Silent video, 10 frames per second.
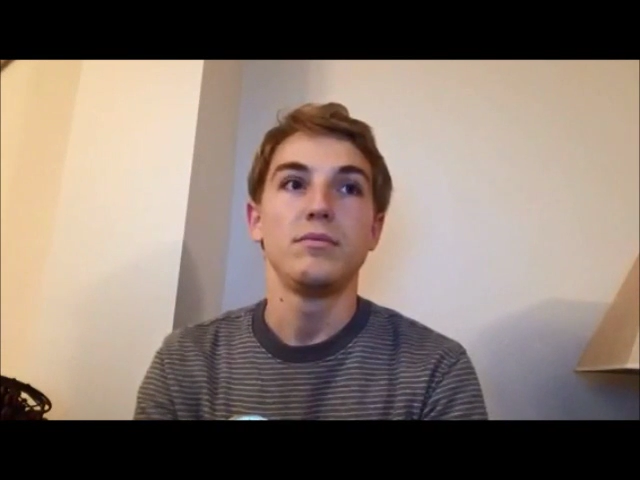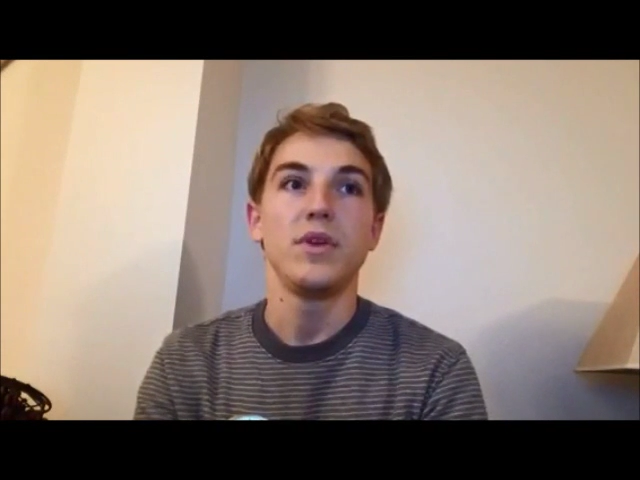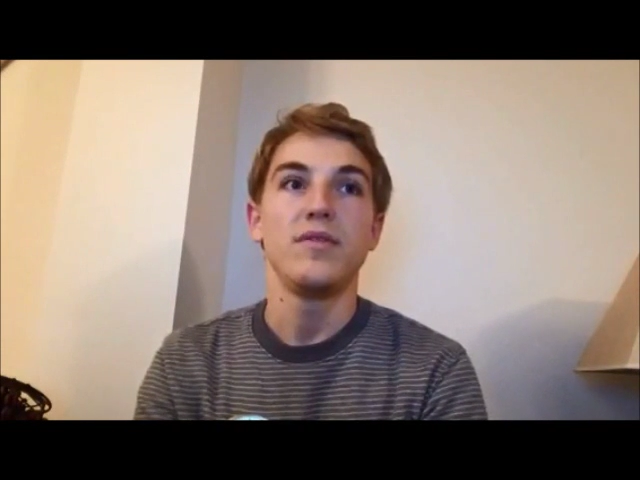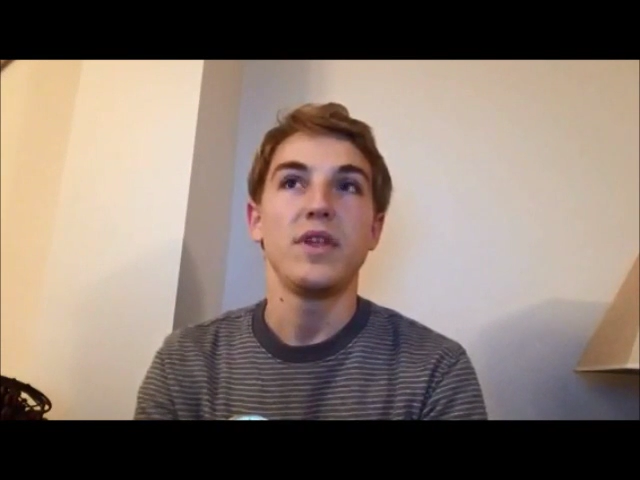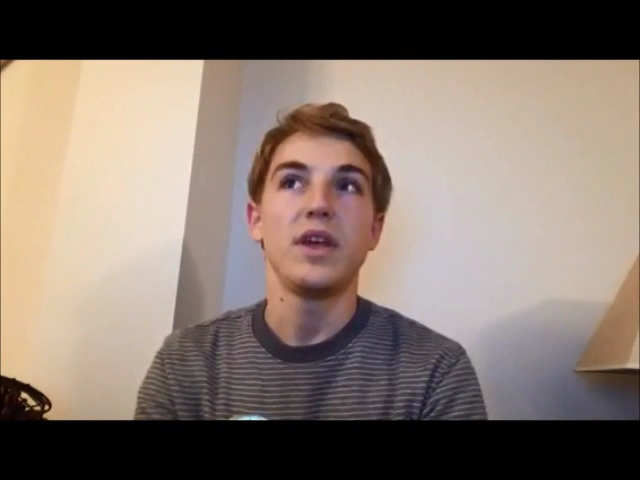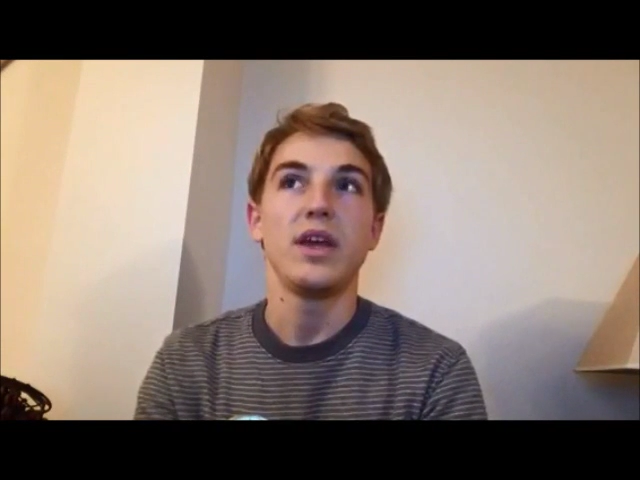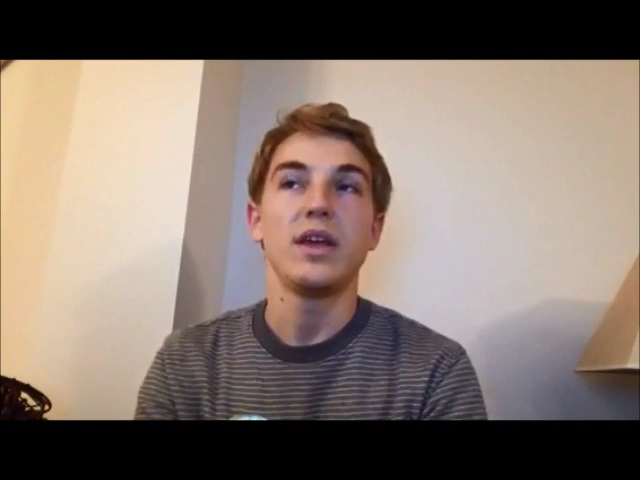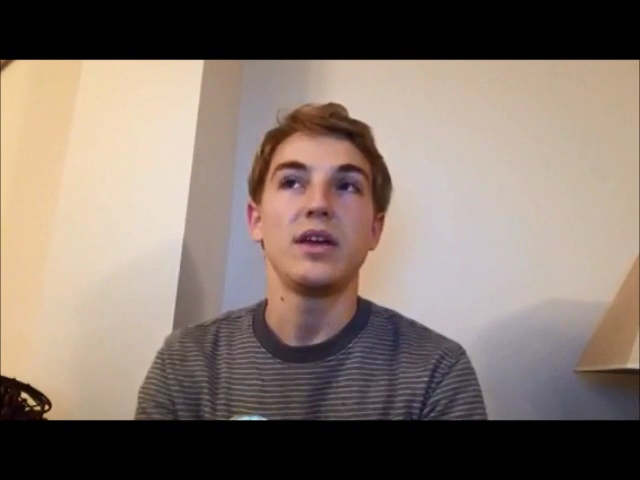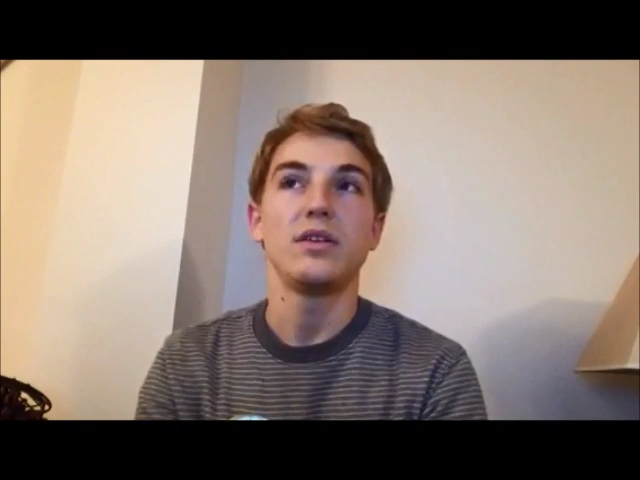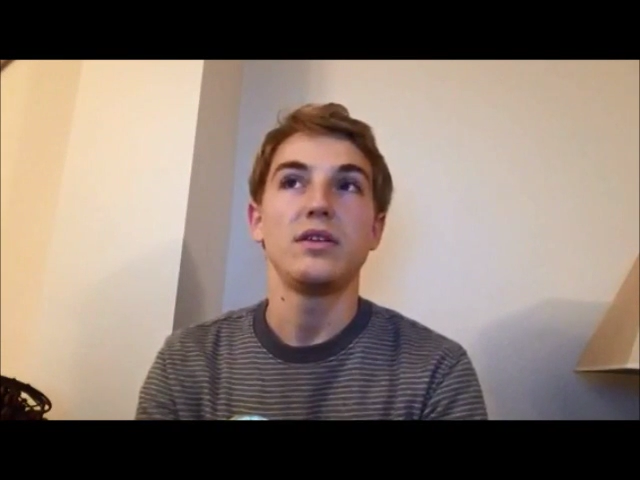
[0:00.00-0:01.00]
if they
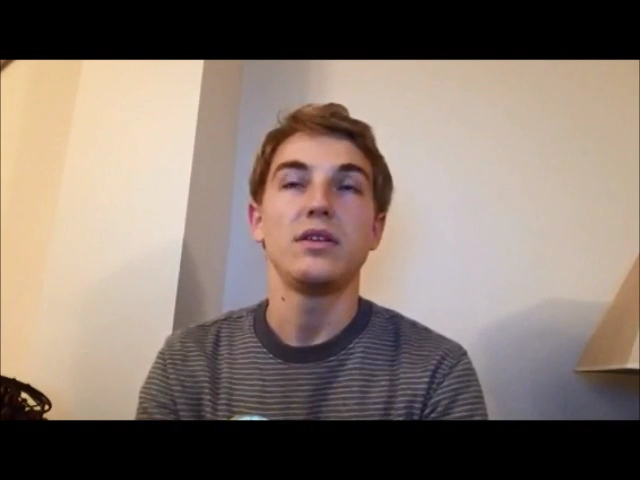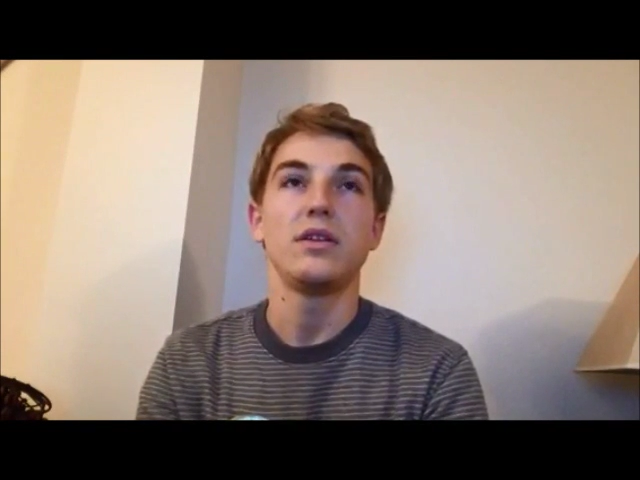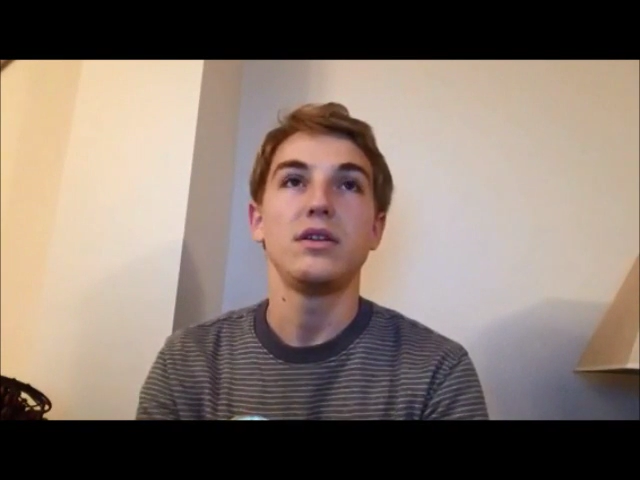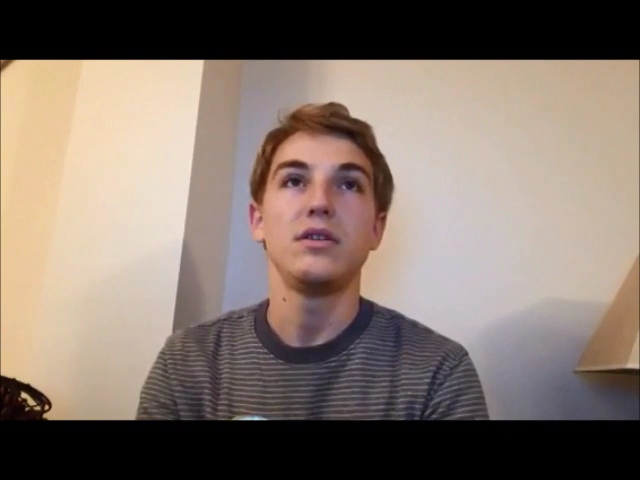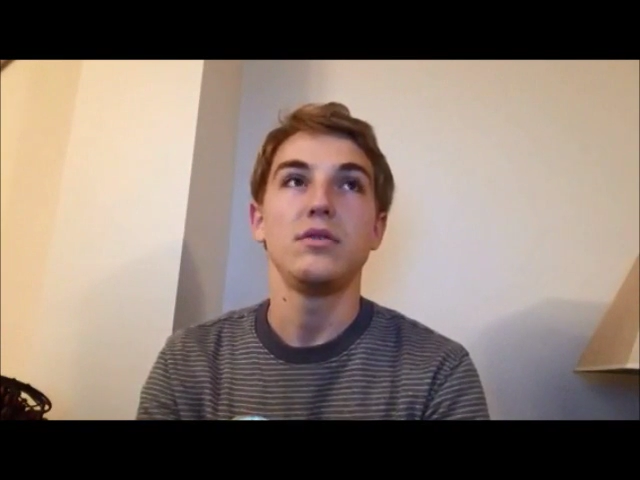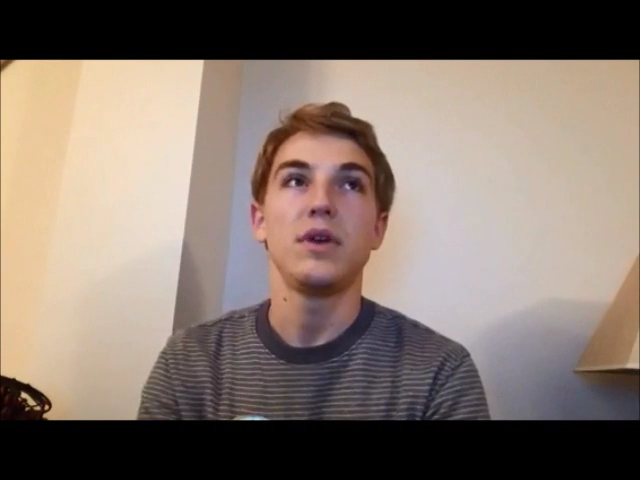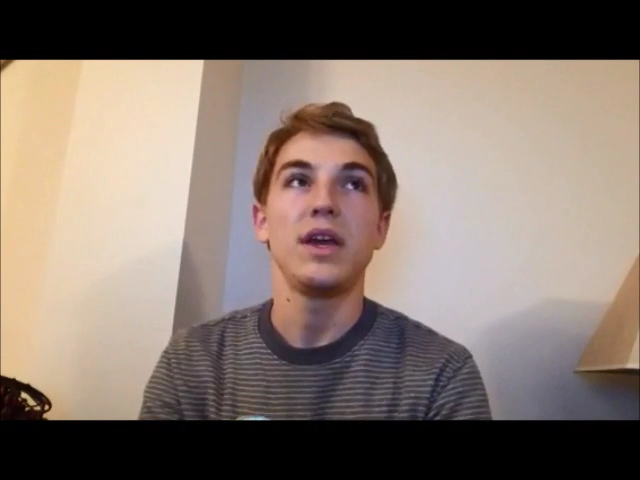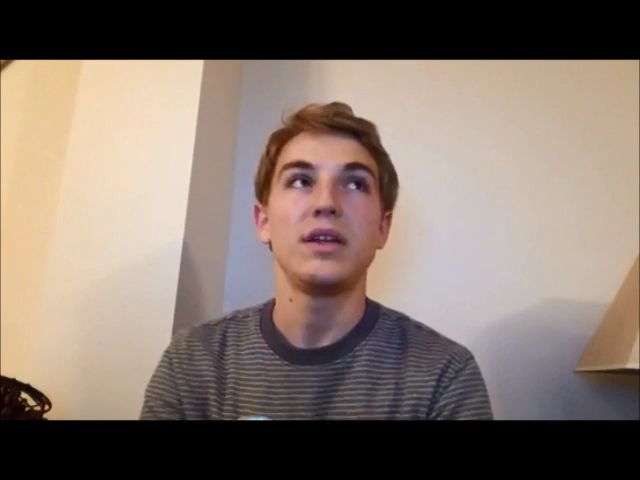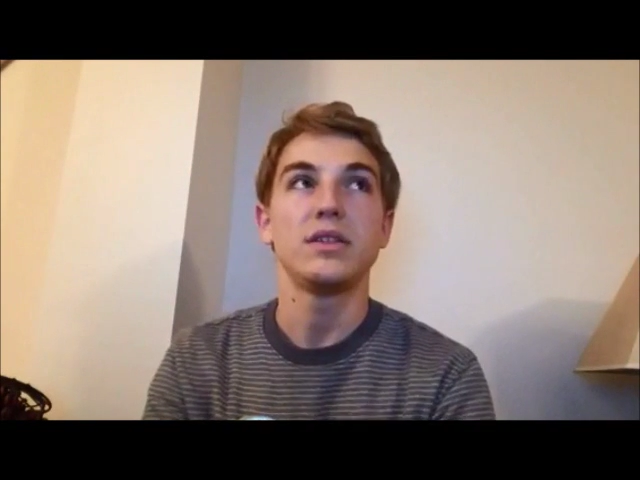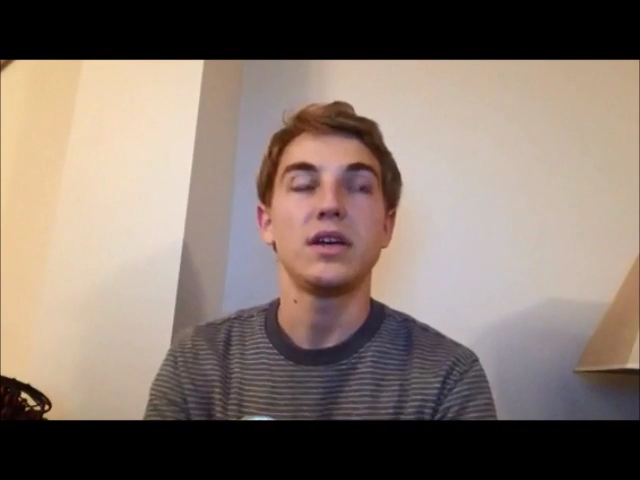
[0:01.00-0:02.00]
like to do
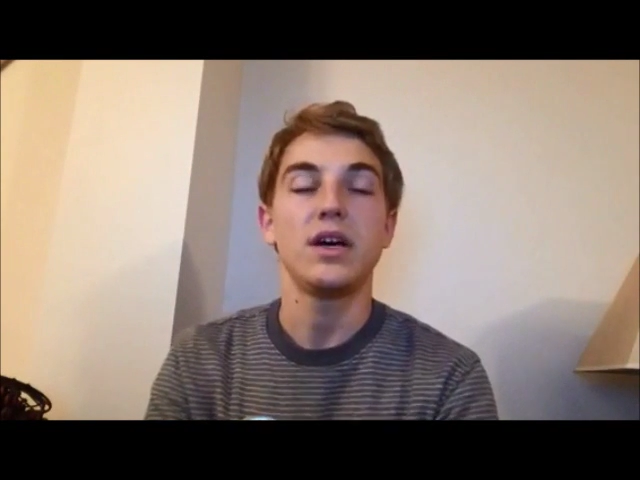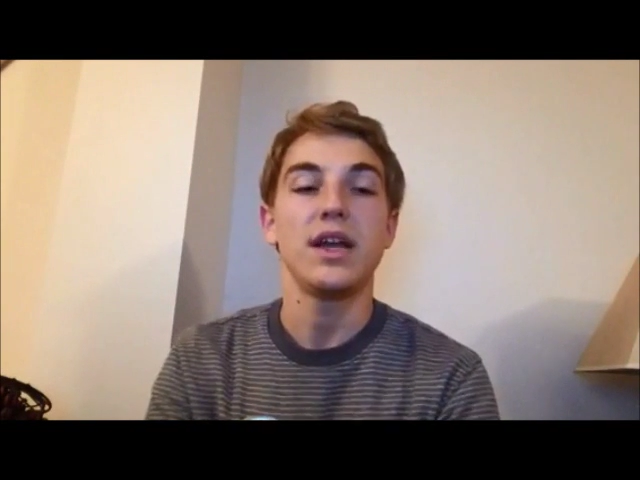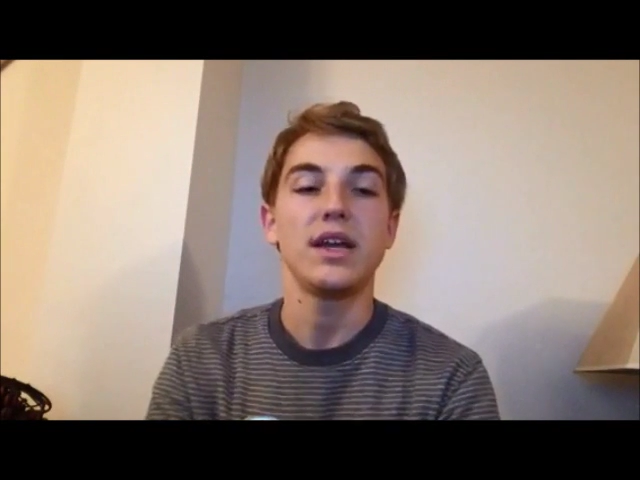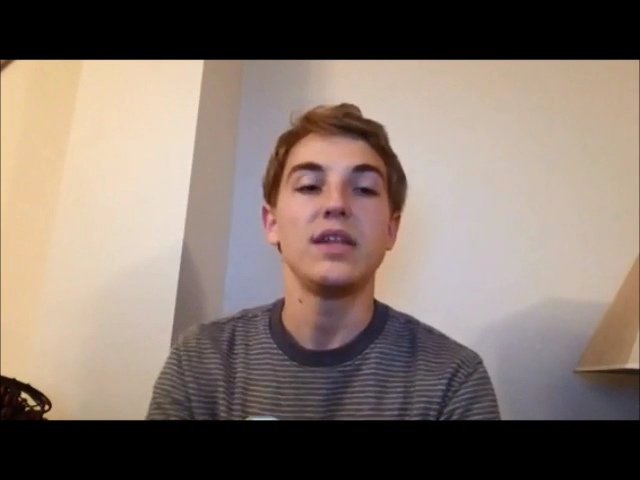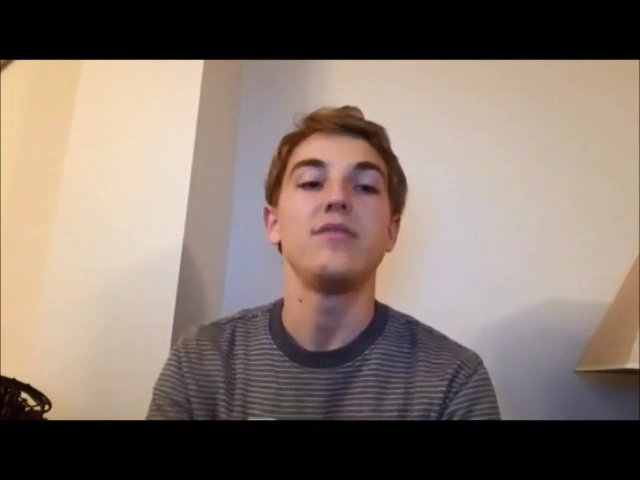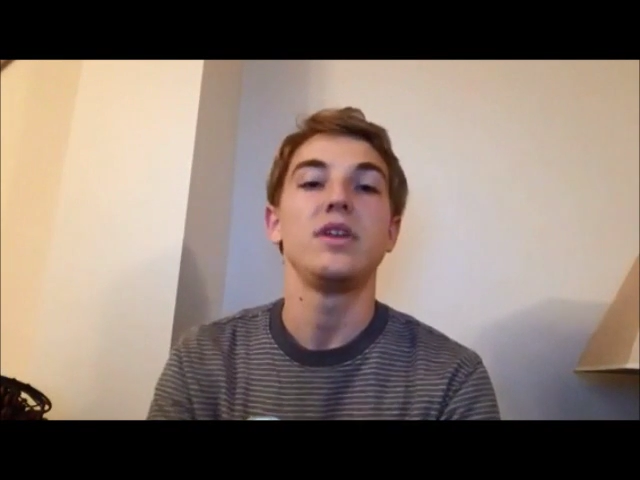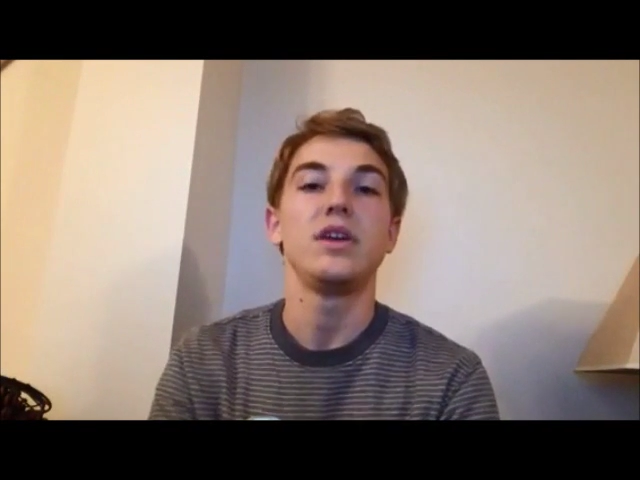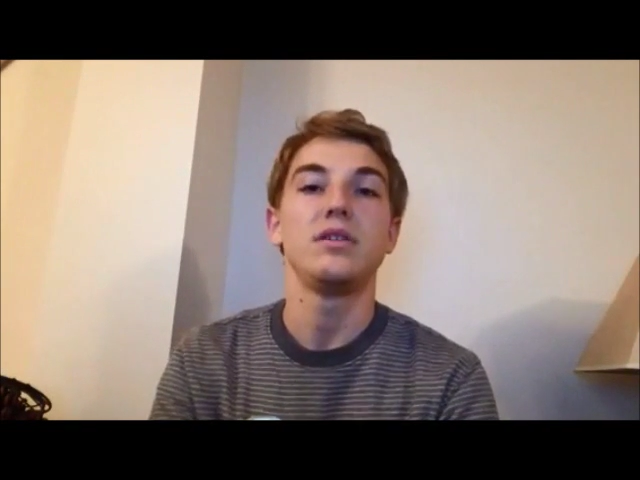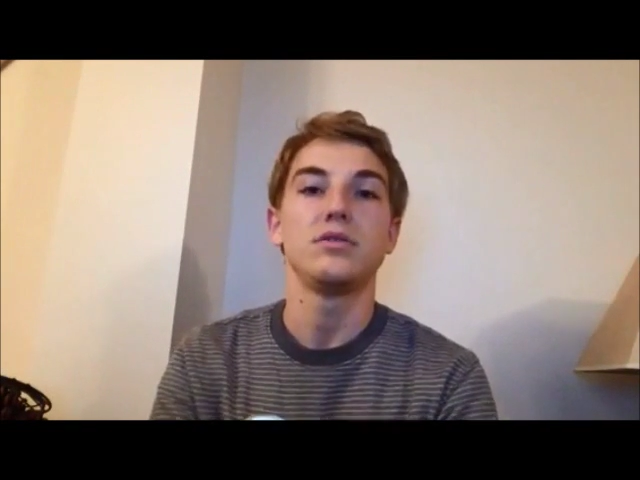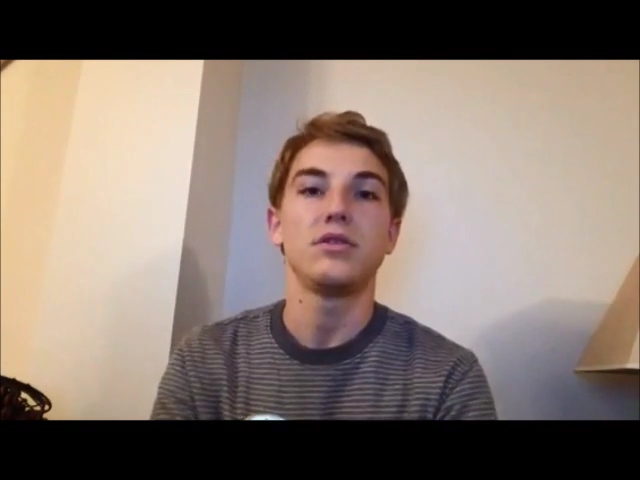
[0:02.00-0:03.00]
hands-on activities